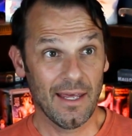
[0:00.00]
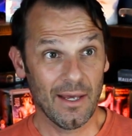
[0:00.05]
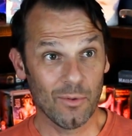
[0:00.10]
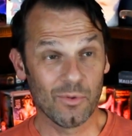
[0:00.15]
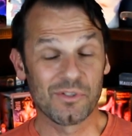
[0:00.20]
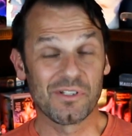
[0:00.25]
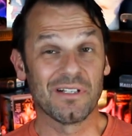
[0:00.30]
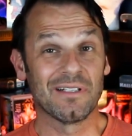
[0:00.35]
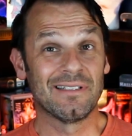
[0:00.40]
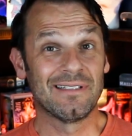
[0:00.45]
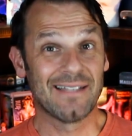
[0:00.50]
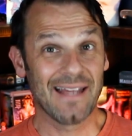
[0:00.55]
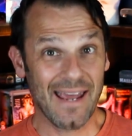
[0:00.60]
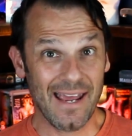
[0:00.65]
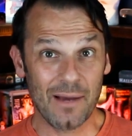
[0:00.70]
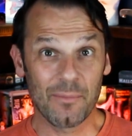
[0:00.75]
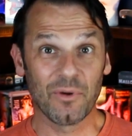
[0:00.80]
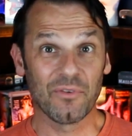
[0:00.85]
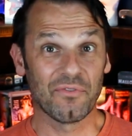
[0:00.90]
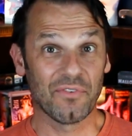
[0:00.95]
It was a
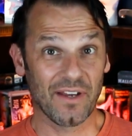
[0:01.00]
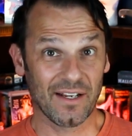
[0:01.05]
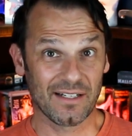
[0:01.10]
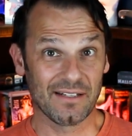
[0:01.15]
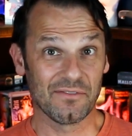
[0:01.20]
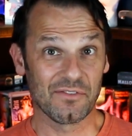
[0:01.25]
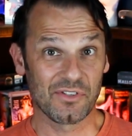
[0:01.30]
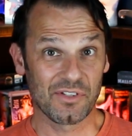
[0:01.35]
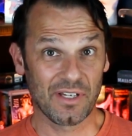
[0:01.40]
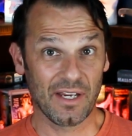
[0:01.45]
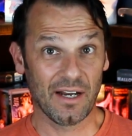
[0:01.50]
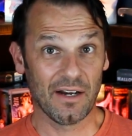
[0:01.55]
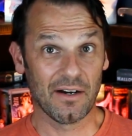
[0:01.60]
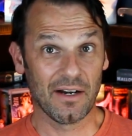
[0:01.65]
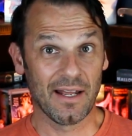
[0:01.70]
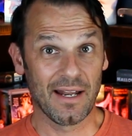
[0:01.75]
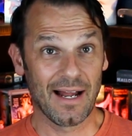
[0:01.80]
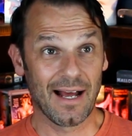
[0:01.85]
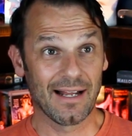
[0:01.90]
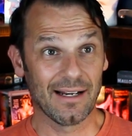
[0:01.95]
damn effective
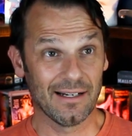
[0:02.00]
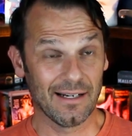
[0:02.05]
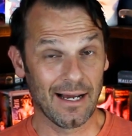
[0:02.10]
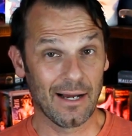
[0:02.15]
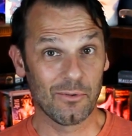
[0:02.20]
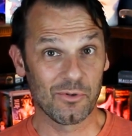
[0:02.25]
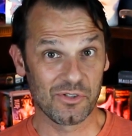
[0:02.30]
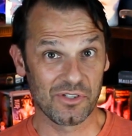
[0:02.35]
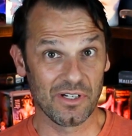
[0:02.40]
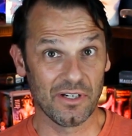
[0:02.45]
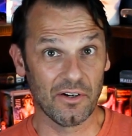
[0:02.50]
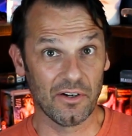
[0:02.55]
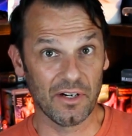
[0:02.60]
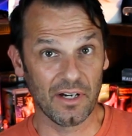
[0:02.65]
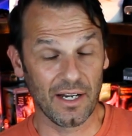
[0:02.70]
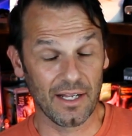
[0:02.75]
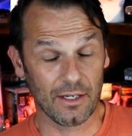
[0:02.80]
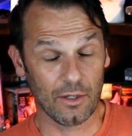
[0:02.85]
scare, and I, I was literally